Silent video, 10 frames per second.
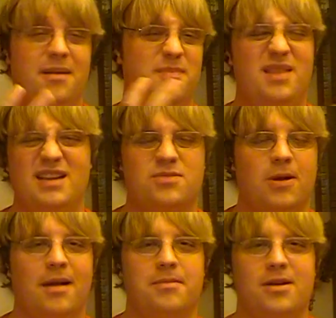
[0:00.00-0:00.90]
that's
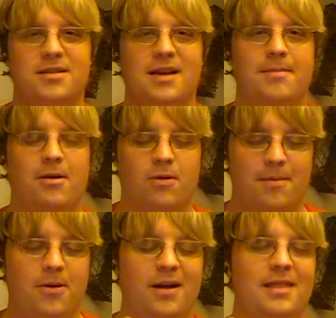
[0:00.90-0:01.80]
what I'm going to say about
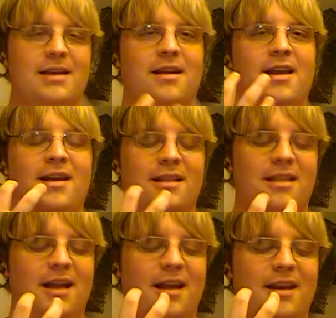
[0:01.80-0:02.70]
Ron Paul. I think
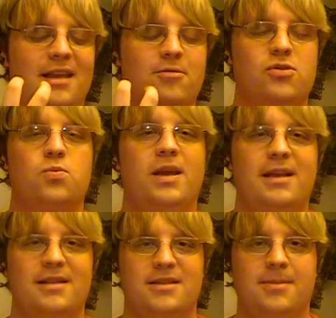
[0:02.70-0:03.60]
that he was weak
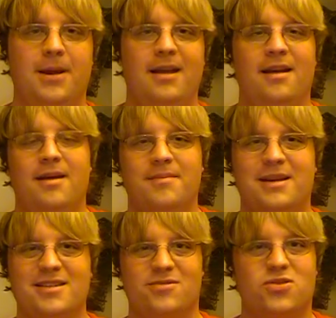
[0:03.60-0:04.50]
in this debate
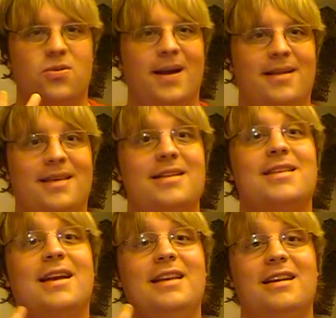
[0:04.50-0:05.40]
because he was trying things
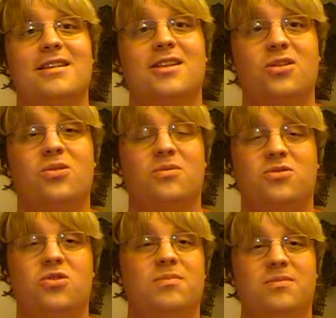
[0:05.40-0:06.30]
that he doesn't
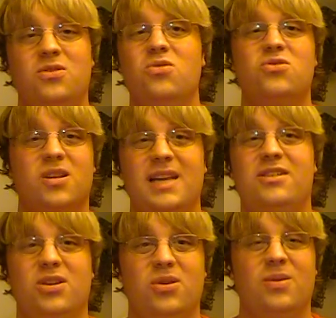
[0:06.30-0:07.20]
usually
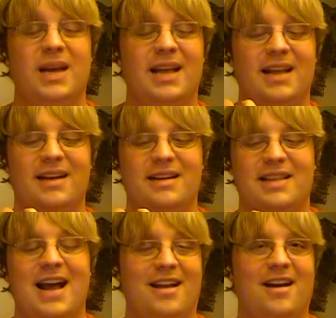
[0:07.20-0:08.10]
do, and
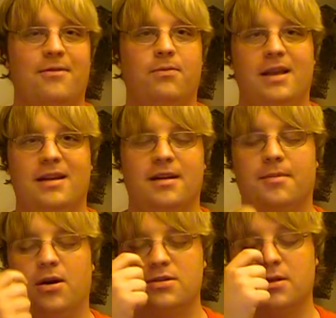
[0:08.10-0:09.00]
that kind of weakened
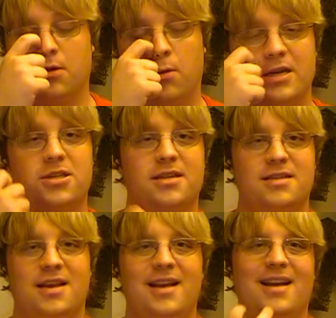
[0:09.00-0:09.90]
him. Also, the
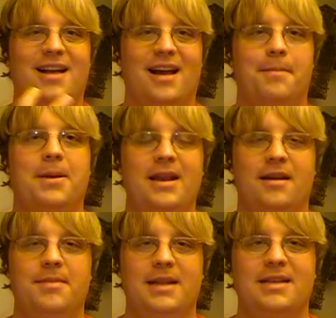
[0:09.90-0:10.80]
questions kind of
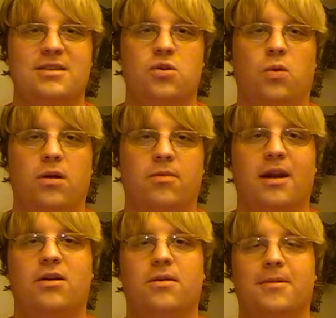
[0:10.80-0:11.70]
pinned him in this corner
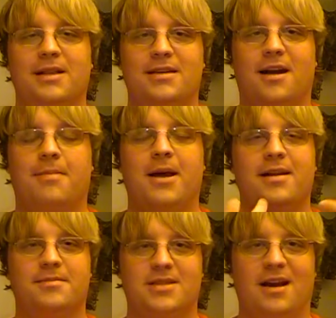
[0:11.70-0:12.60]
where he couldn't really talk
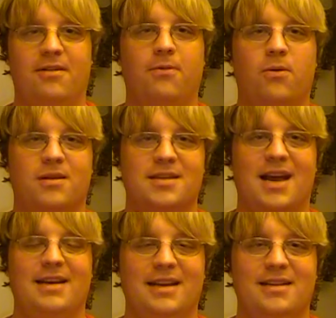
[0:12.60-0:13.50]
about himself or his
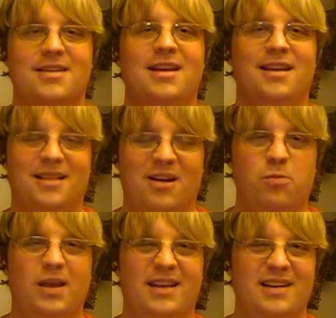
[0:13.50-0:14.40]
ideas.
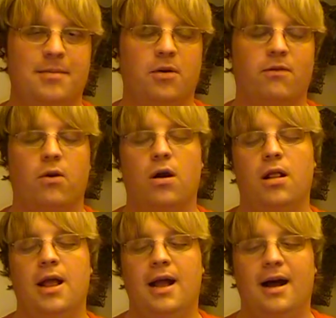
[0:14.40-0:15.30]
That weakened him
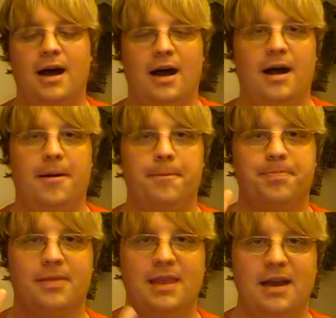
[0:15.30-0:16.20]
overall.
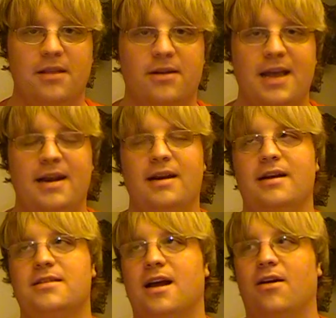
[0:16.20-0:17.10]
The other
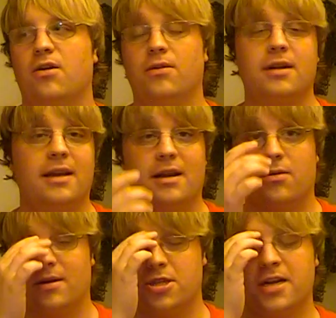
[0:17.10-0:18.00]
candidates, I'll go into
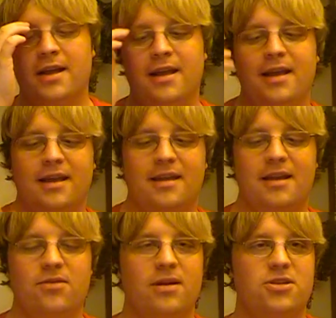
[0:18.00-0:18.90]
Gingrich.
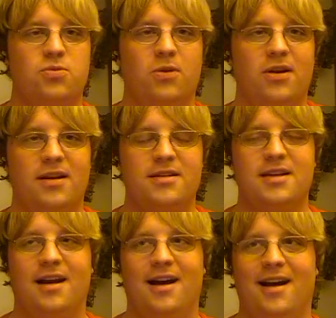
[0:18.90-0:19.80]
Gingrich was,
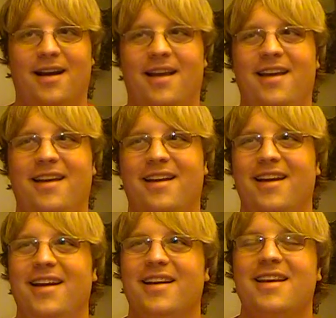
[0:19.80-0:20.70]

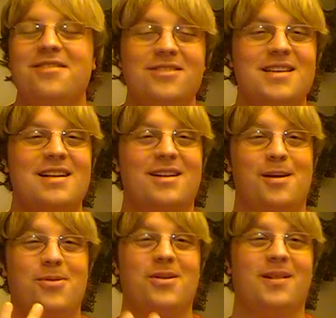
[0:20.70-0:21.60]
Gingrich had a
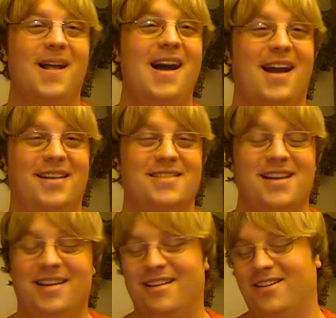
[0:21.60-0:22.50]
couple good
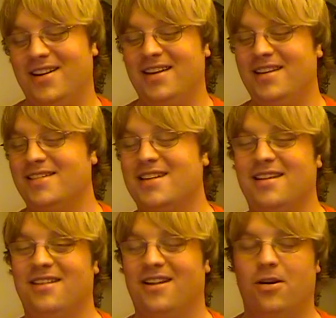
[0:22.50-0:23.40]
lines. You know, he
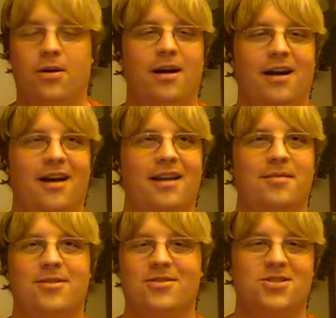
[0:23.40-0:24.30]
said, you know,
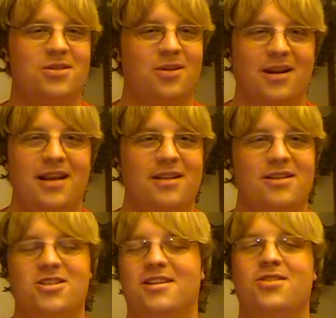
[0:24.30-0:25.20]
immigrants should learn
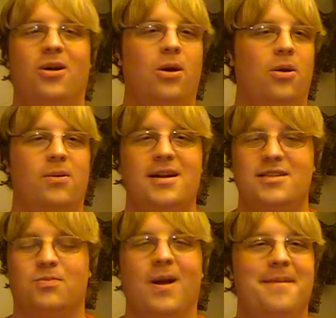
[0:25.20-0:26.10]
English. That's
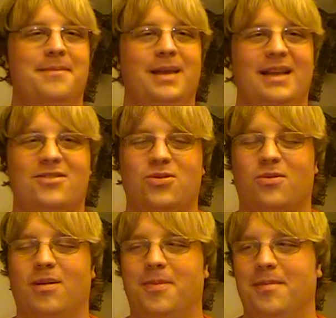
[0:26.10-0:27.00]
always red meat to a
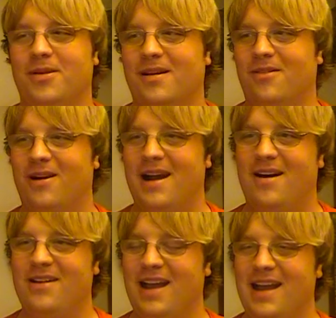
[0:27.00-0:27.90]
Republican
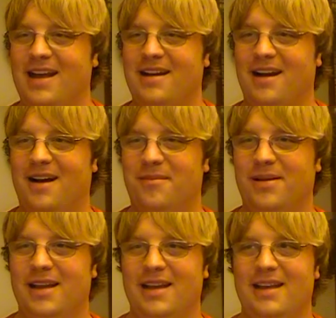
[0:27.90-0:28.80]
crowd,
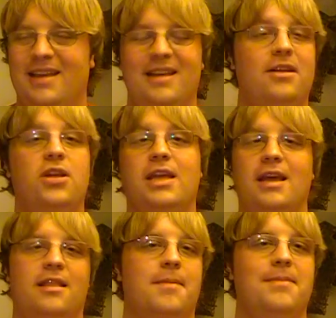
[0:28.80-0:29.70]
and he
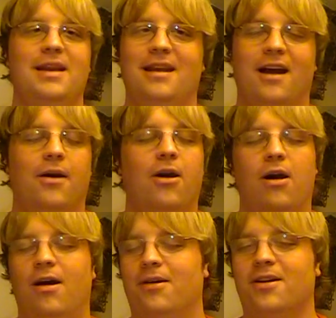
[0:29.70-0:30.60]
hit the media.
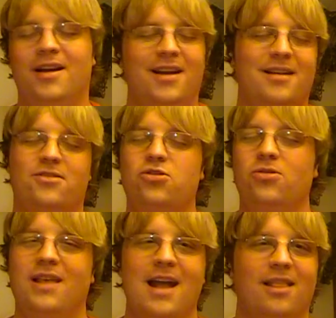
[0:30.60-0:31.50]
Oh,
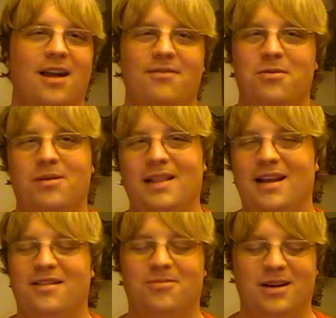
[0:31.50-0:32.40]
do they love it
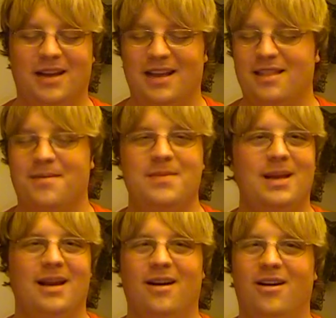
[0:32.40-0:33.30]
when you hit the
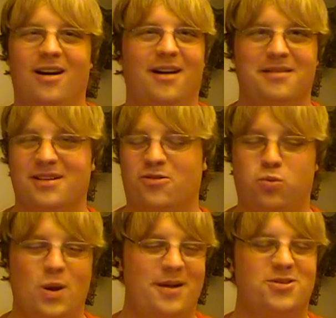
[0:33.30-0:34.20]
media? Oh, the
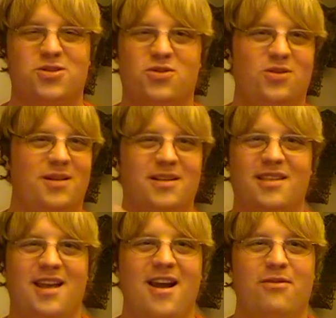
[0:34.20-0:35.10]
crowd just,
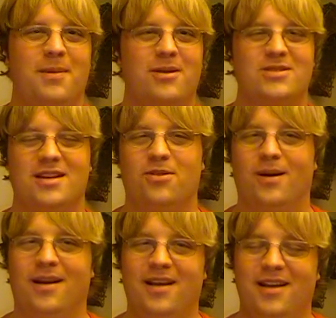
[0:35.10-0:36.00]
everybody was into
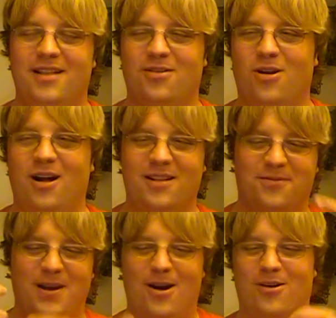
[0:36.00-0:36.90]
it. They were all
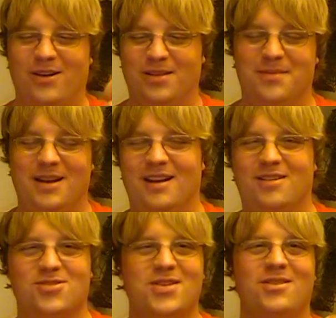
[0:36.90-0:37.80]
devouring the media.
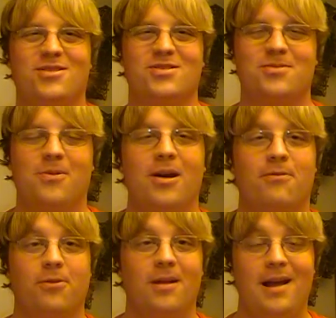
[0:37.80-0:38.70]
It was a
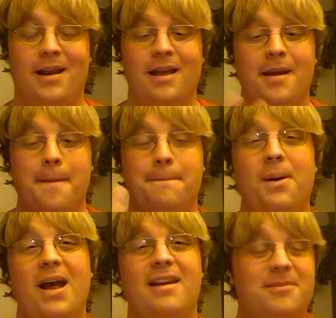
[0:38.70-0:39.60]
wonderful line.
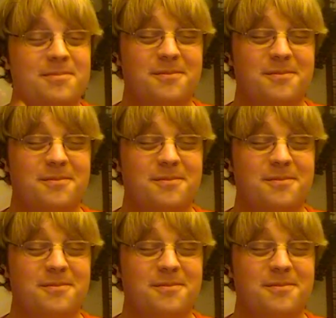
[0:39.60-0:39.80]
But